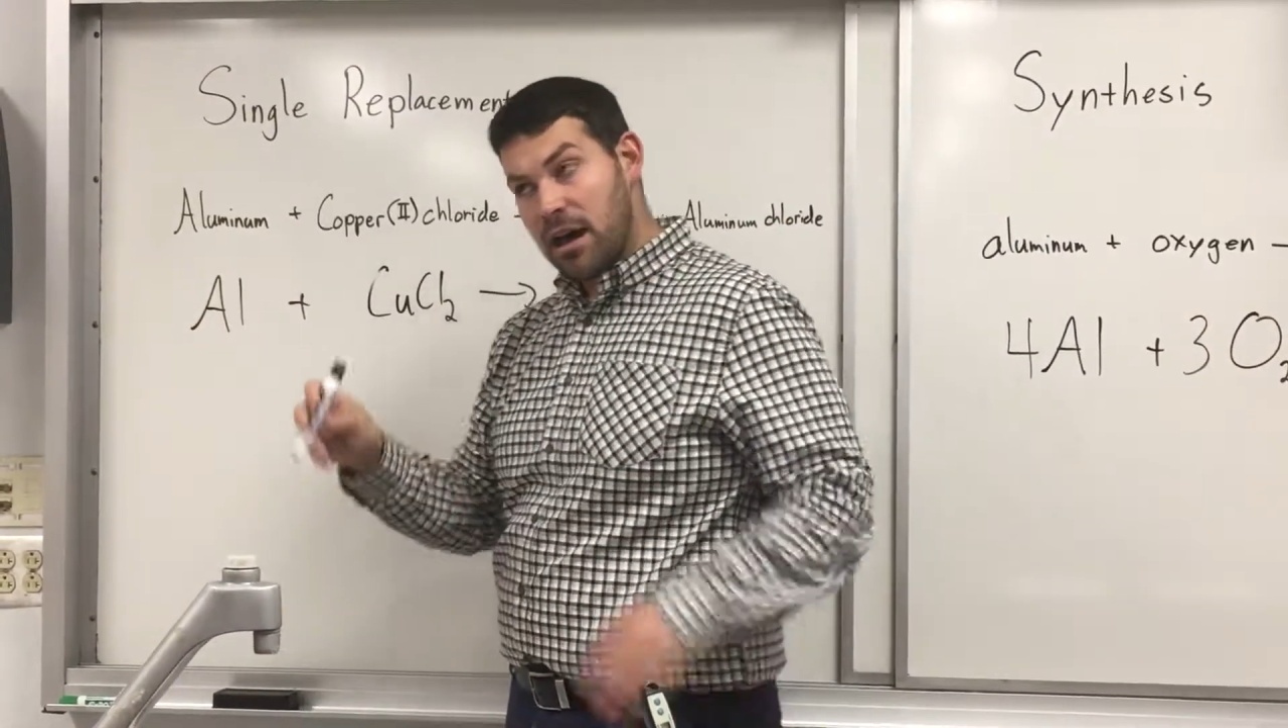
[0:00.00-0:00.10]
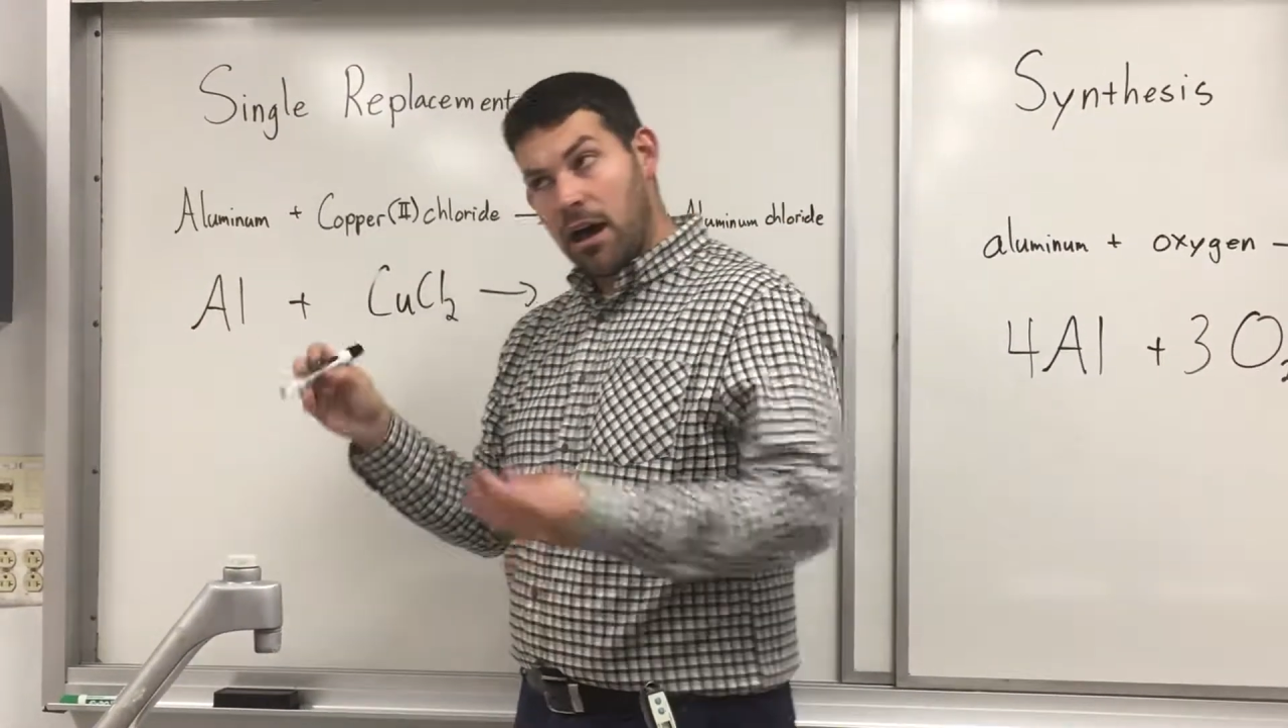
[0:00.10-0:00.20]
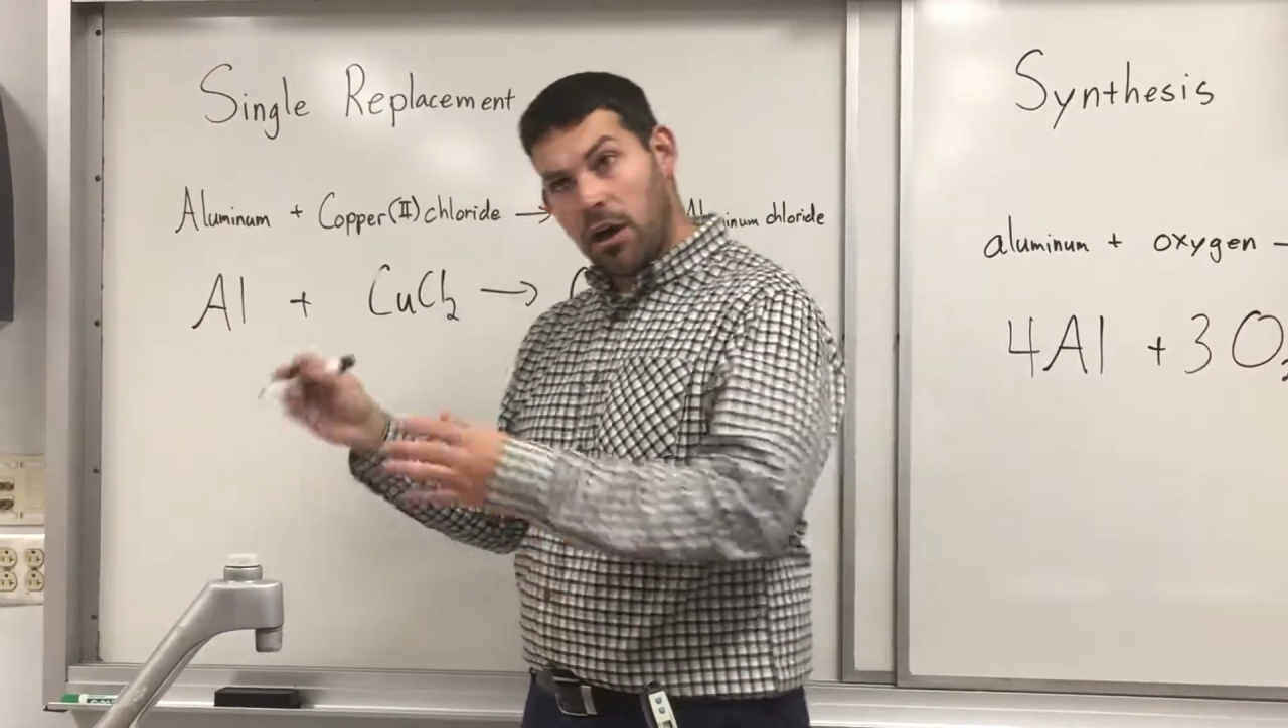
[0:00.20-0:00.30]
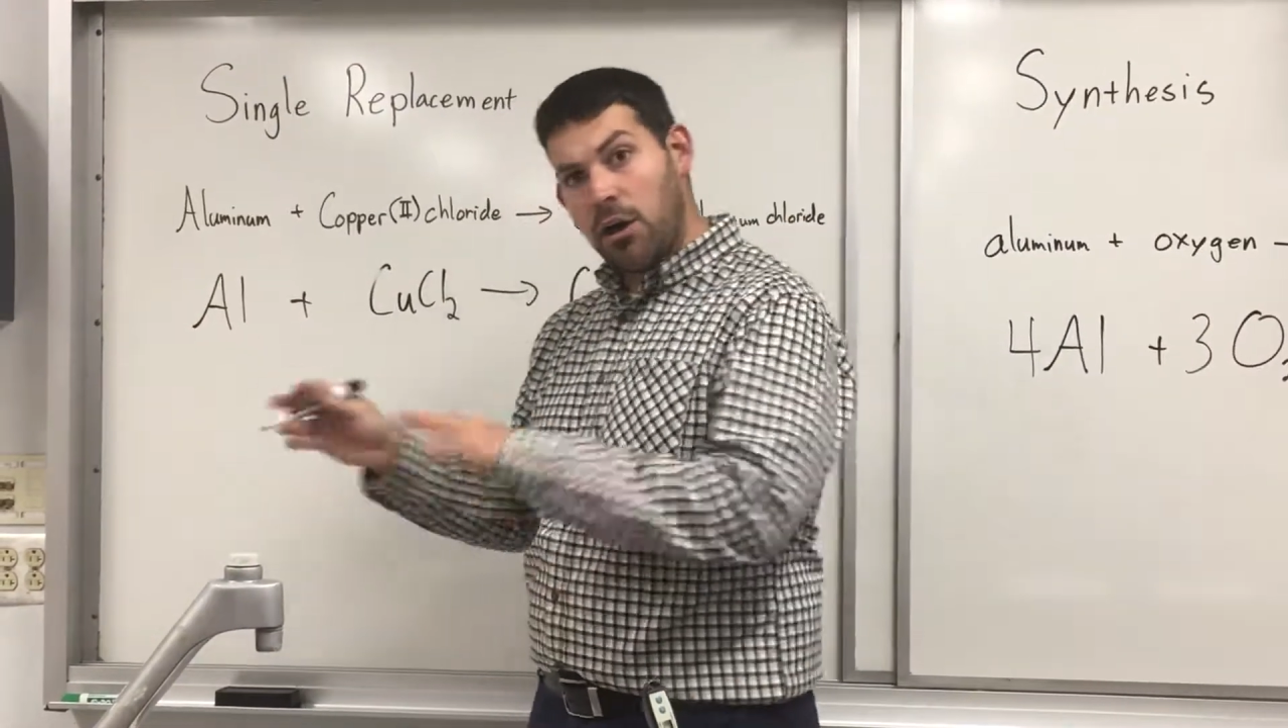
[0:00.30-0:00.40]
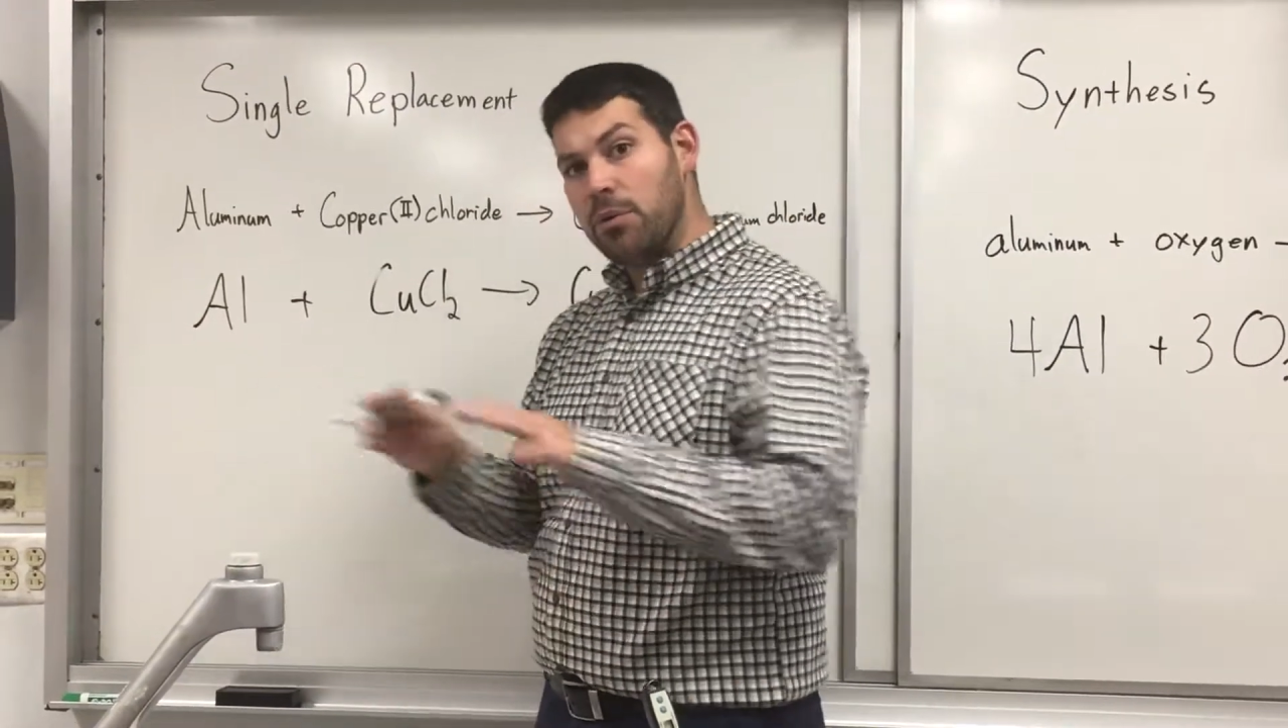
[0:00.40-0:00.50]

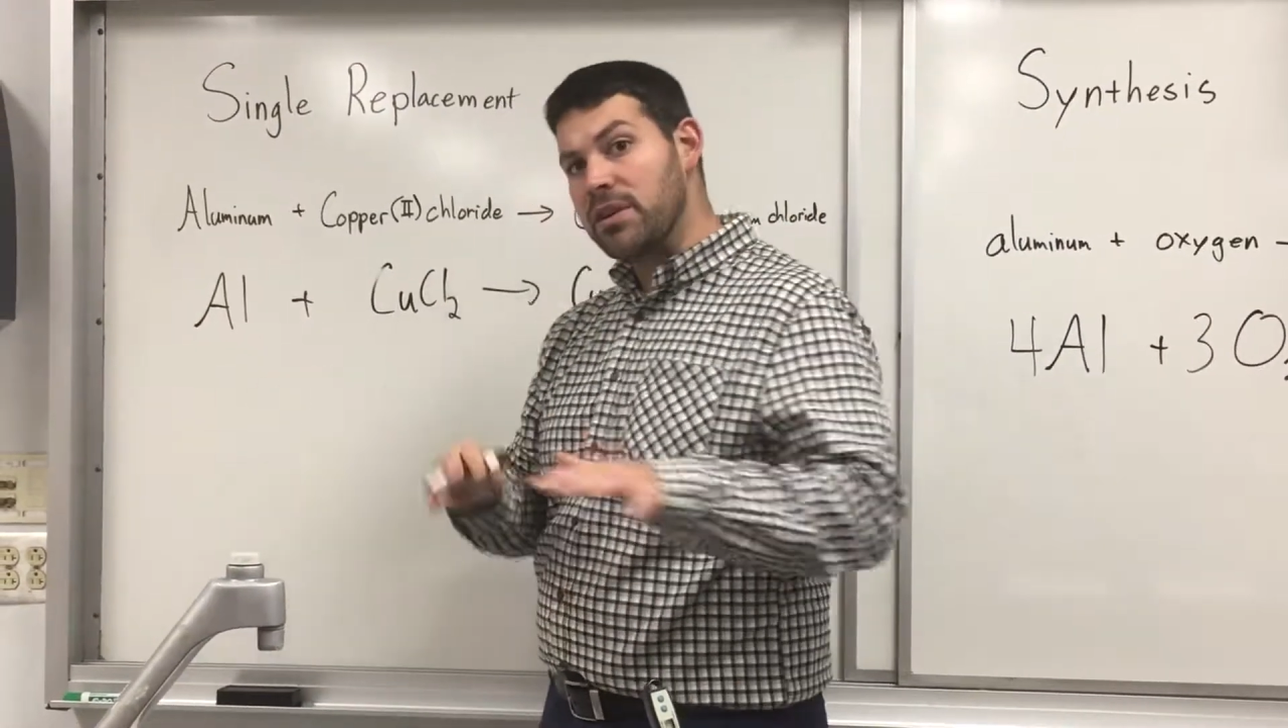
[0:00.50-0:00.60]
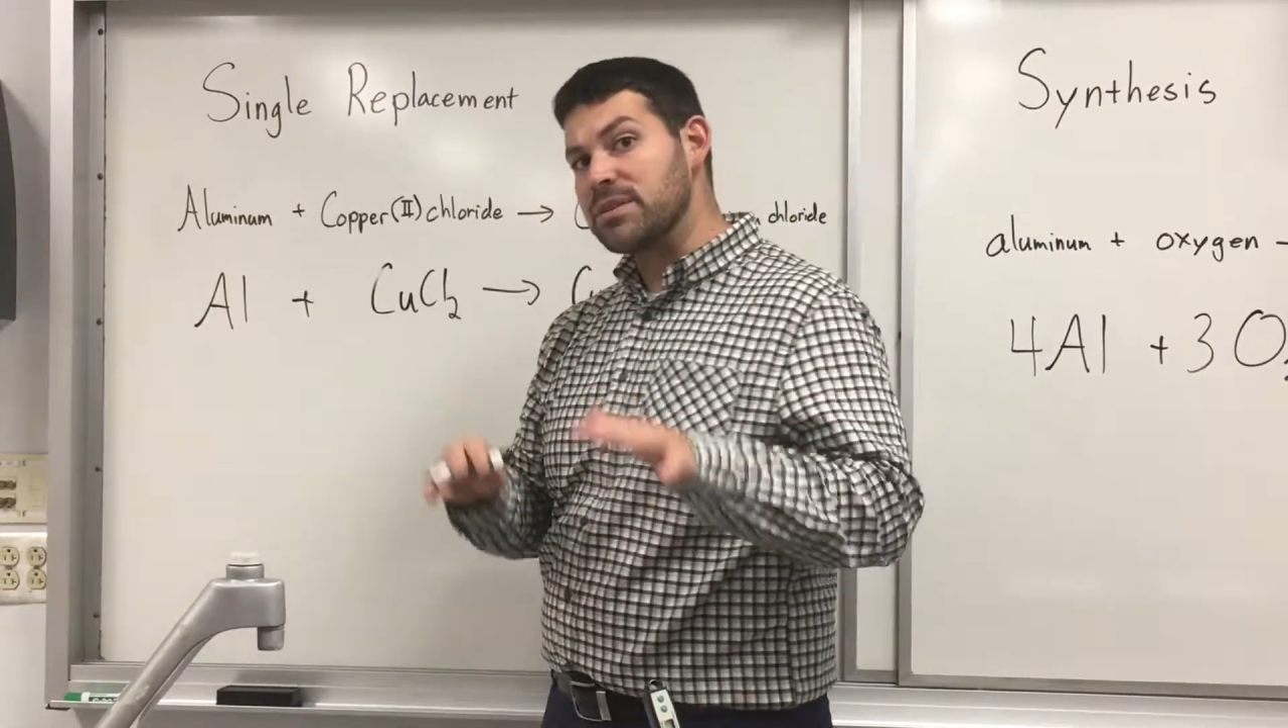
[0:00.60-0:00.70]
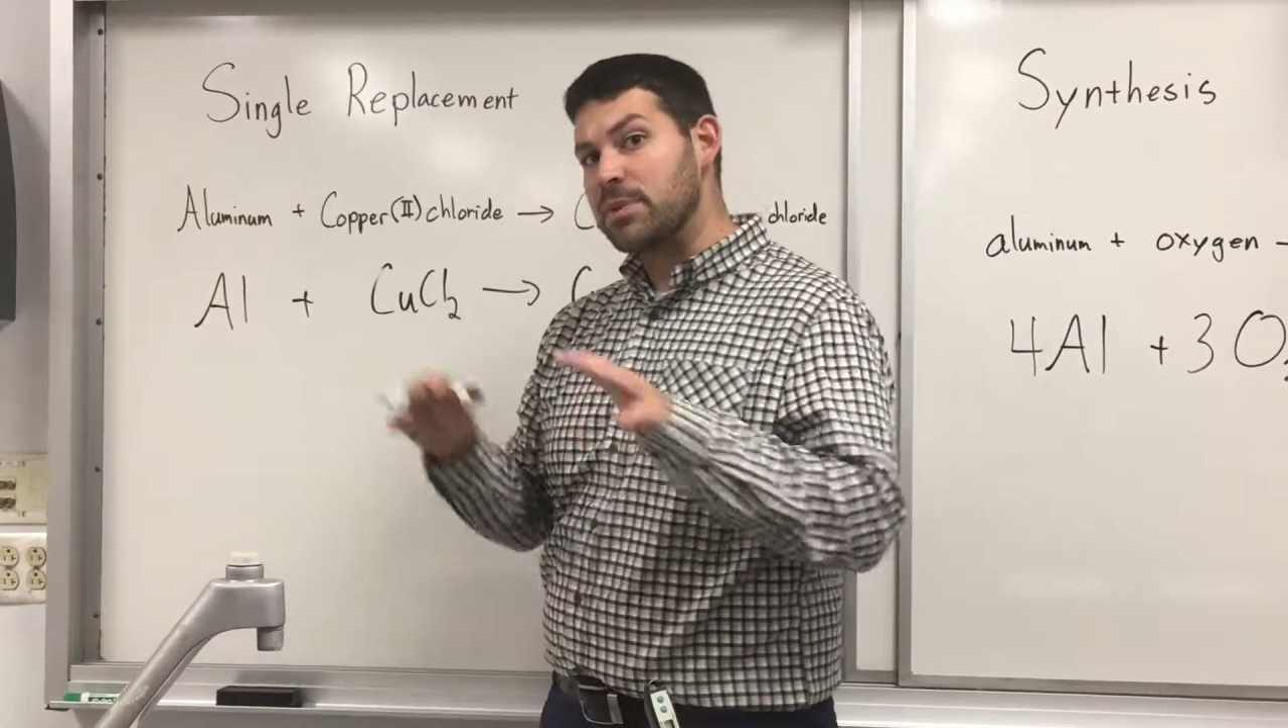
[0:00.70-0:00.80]
not always,